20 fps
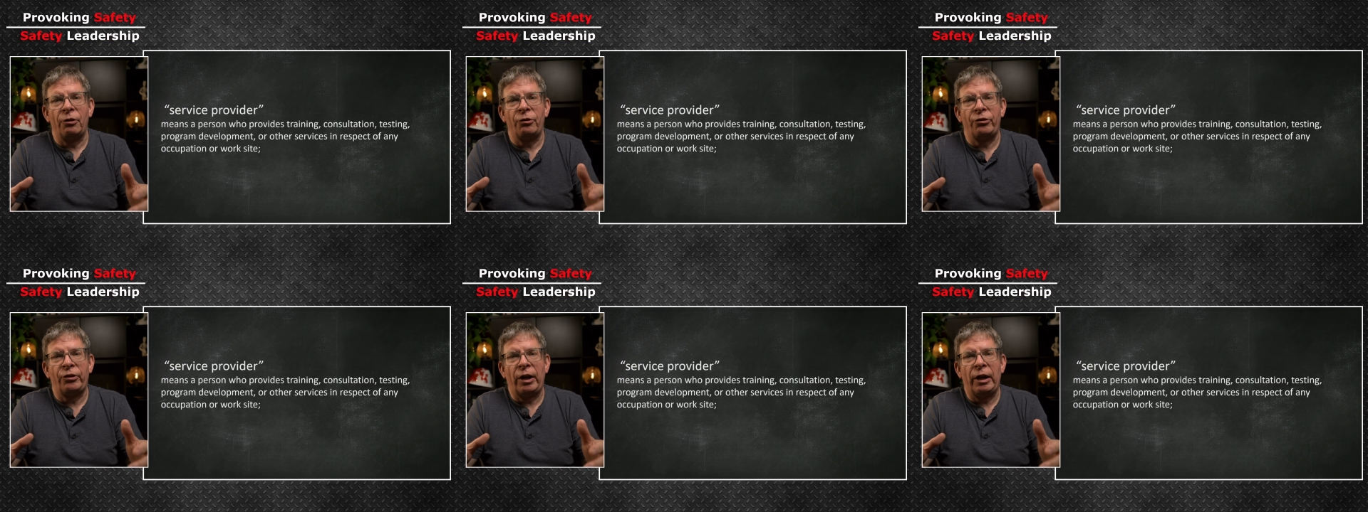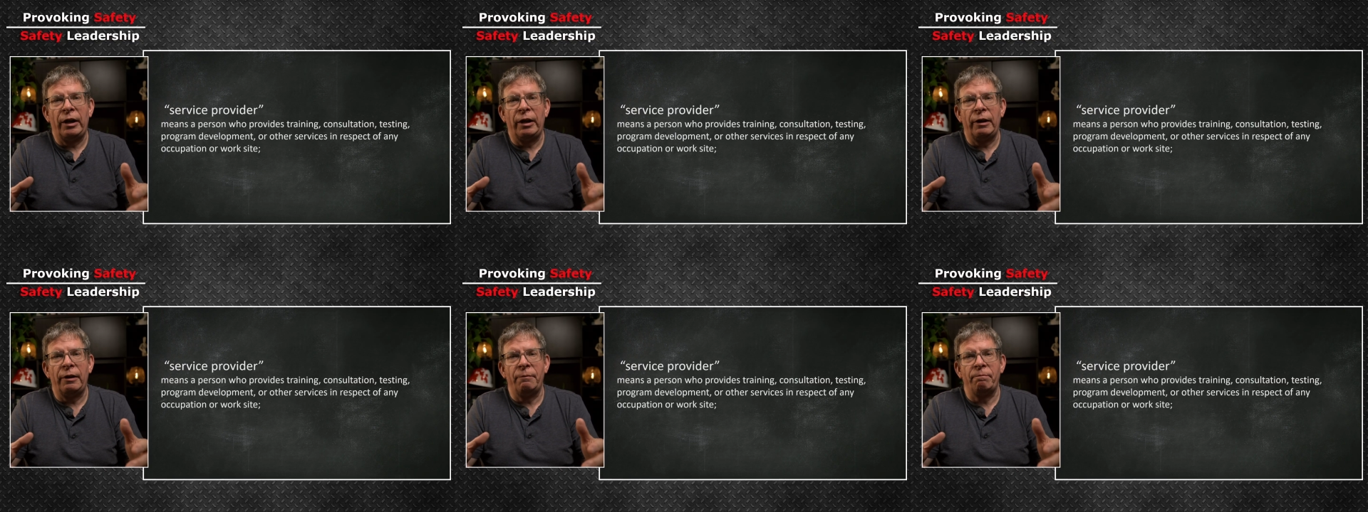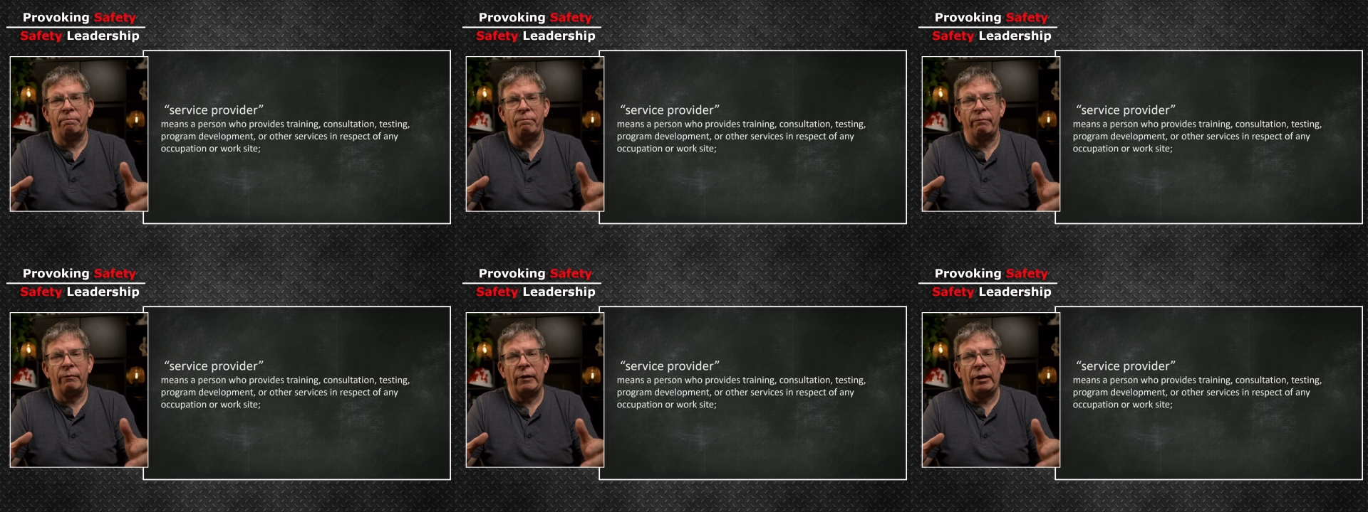
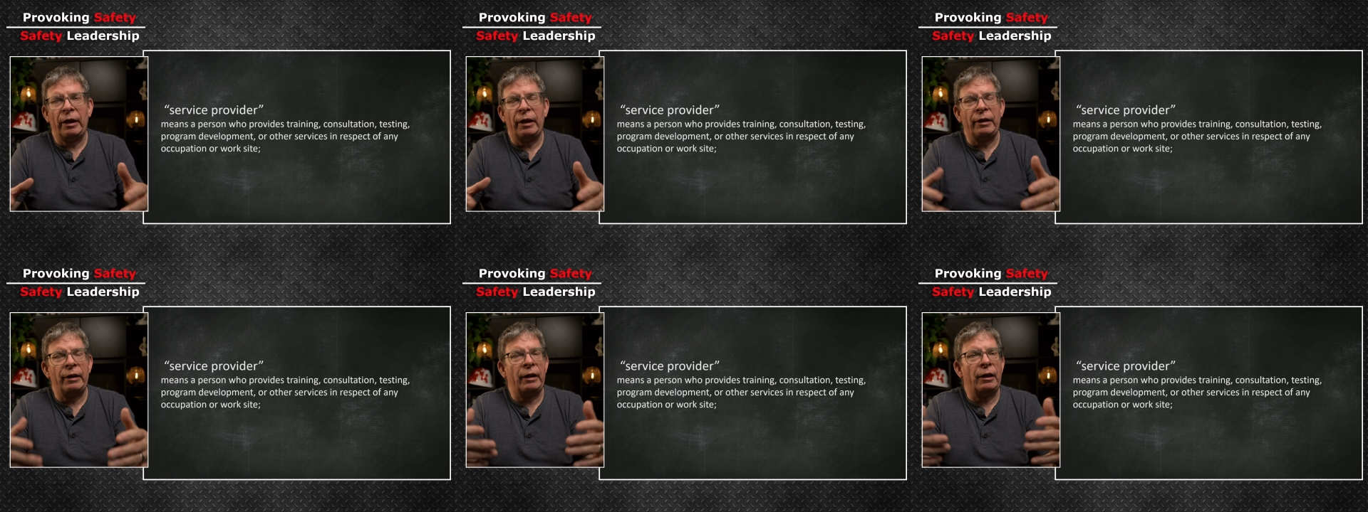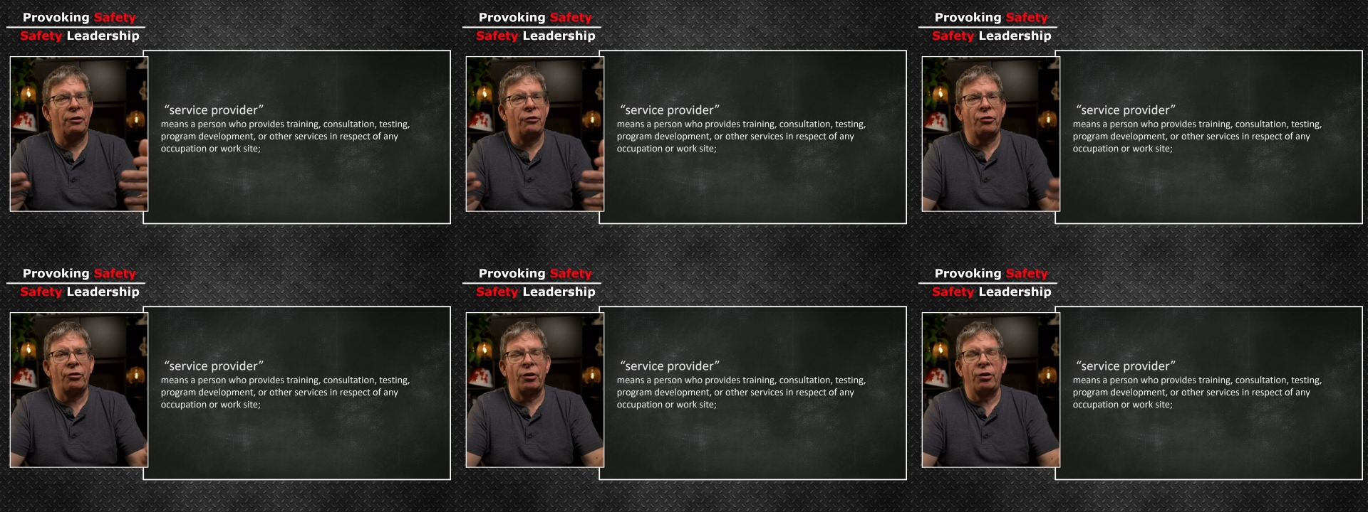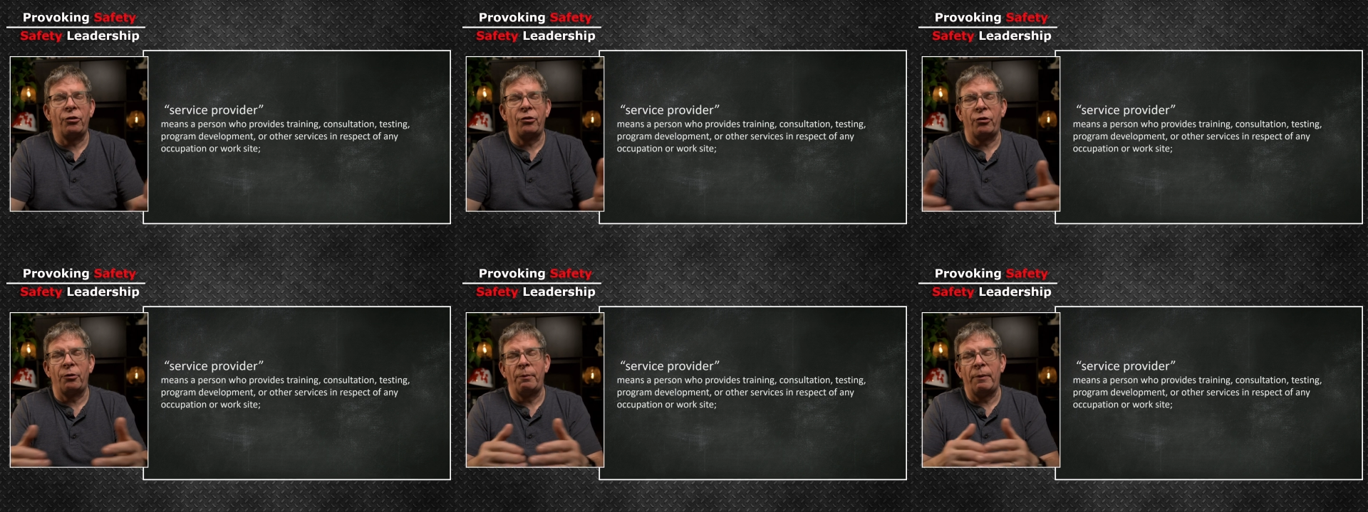Say, in the
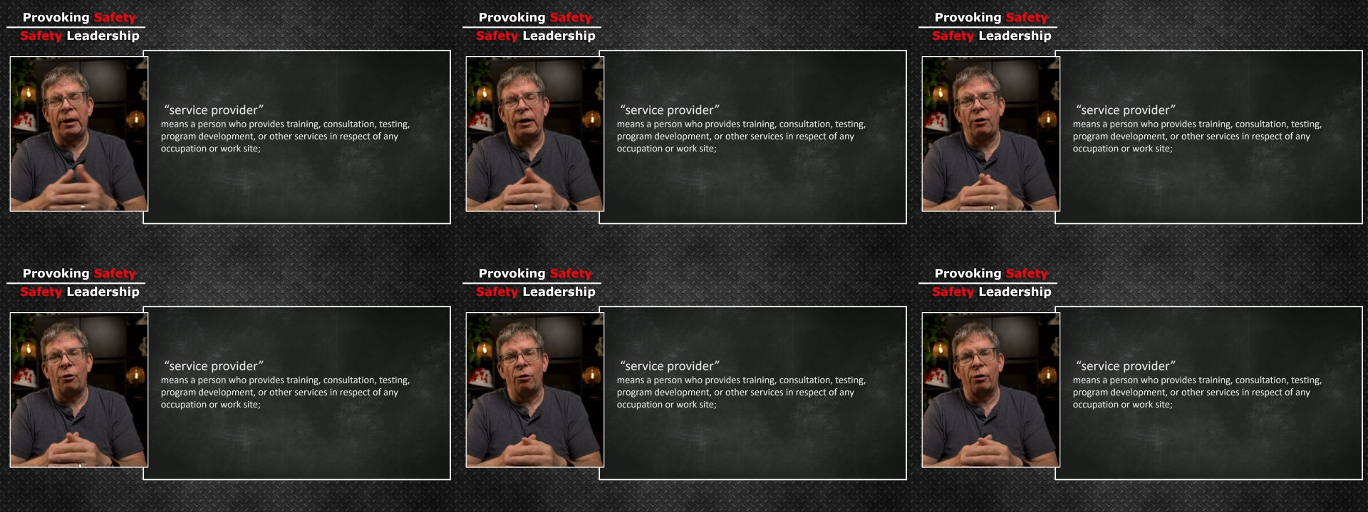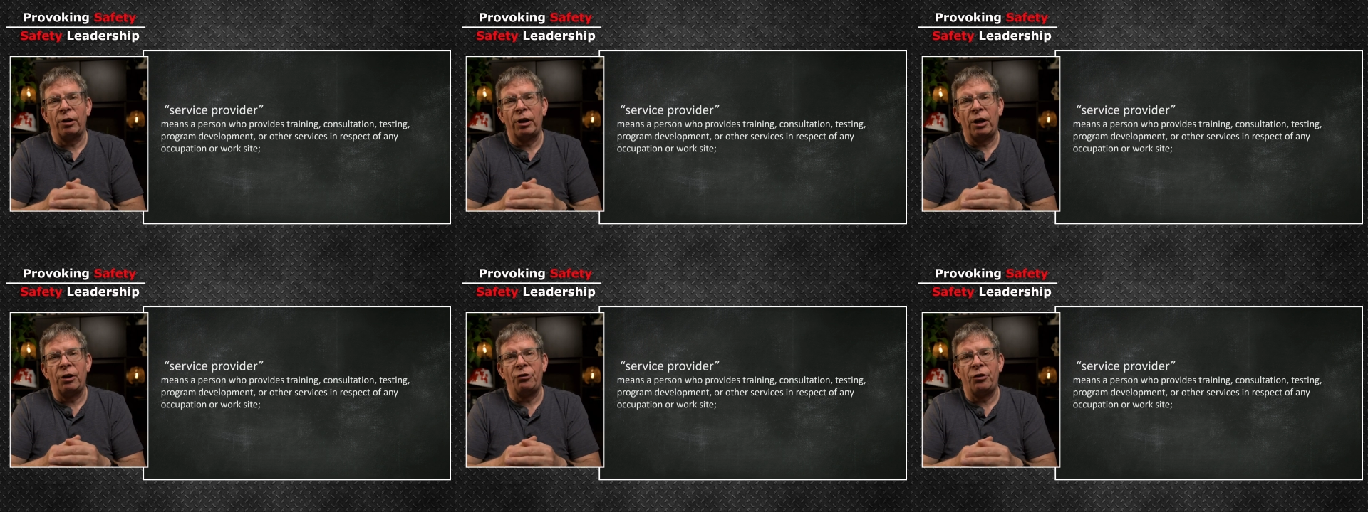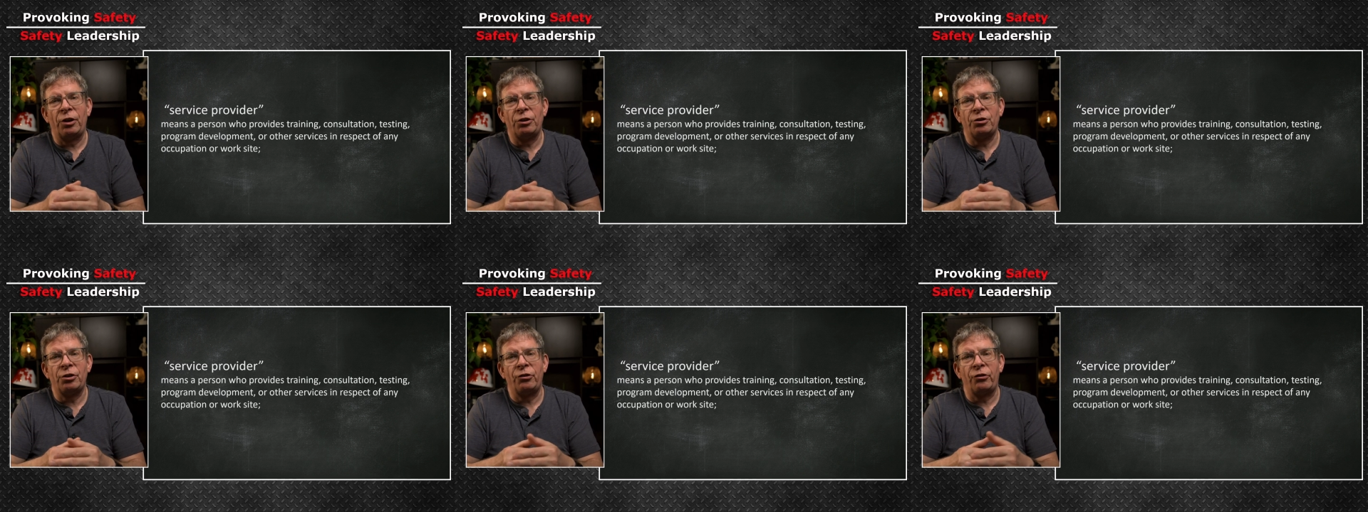instance of many
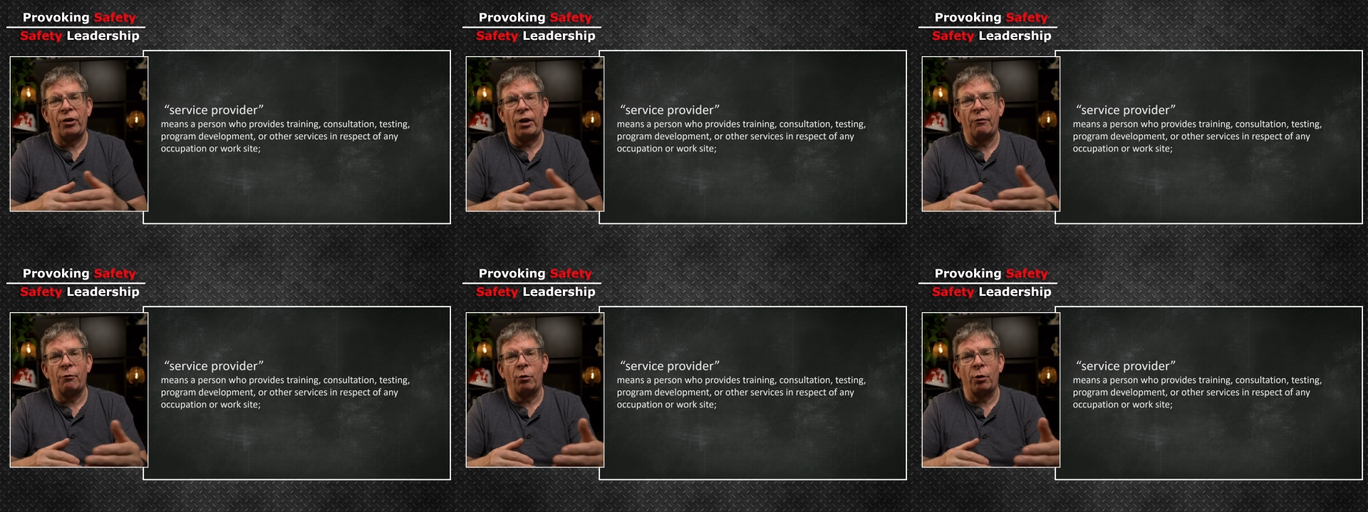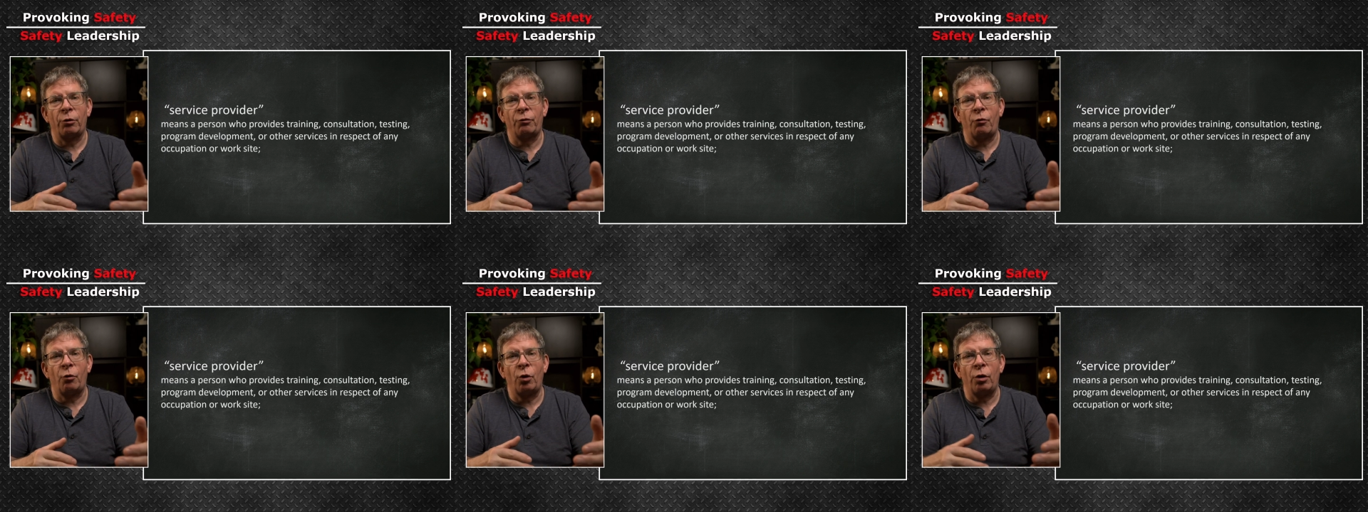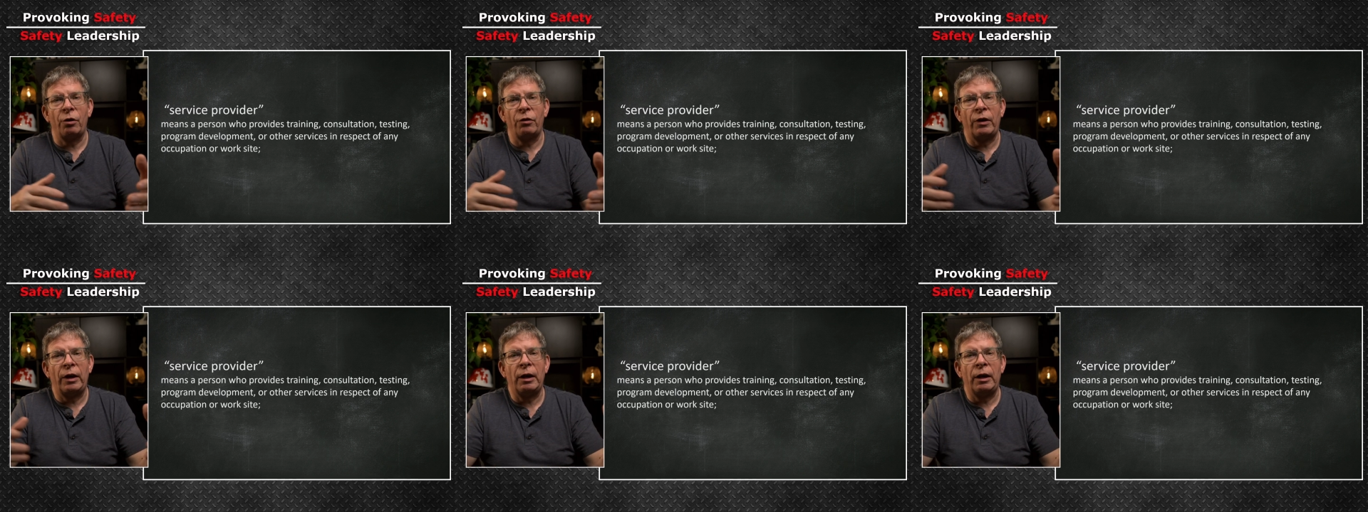organizations I've worked for,